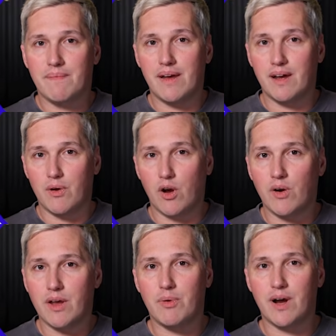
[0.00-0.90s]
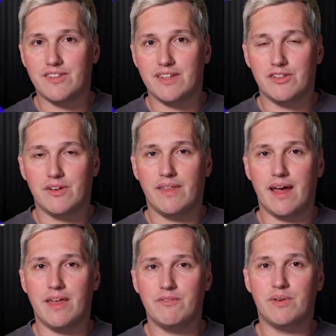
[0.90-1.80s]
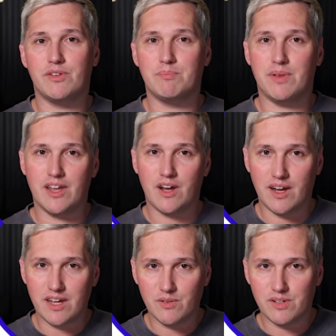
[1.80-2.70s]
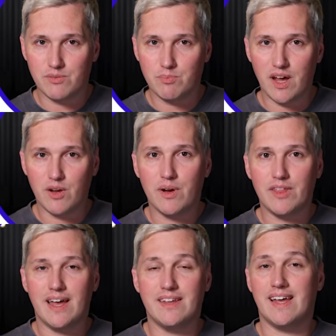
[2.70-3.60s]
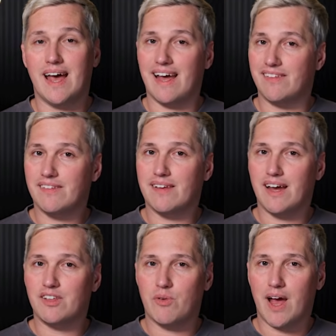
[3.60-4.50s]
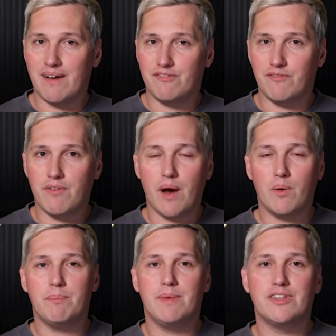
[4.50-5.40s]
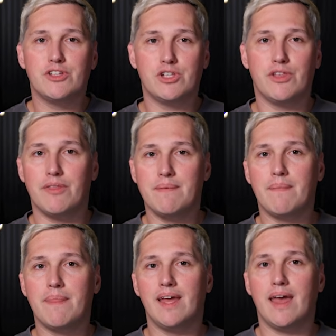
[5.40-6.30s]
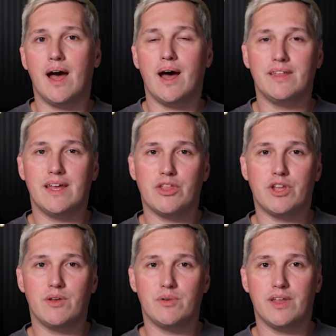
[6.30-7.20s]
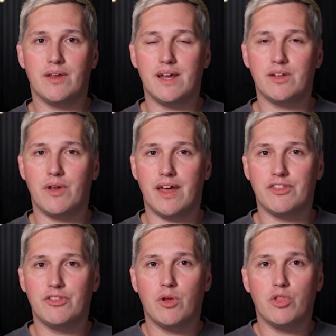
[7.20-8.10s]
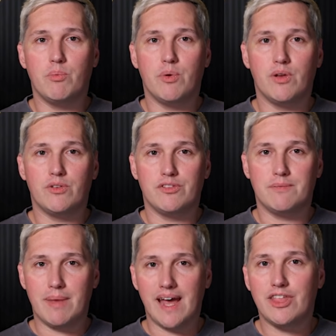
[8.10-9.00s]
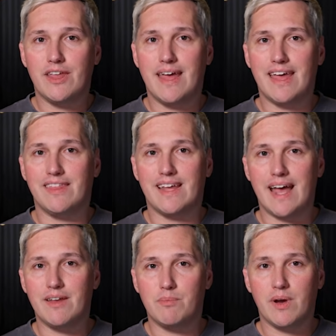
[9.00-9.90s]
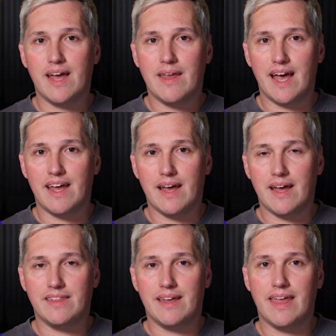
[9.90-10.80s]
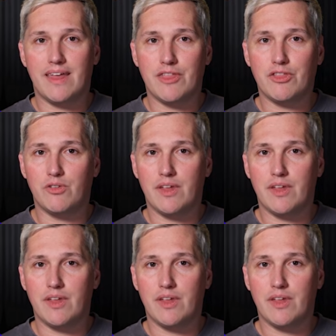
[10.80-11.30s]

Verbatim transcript: A recording processor that converts meeting audio into prioritized tasks and draft follow up messages. A content generator that creates social posts matching exact brand guidelines and industry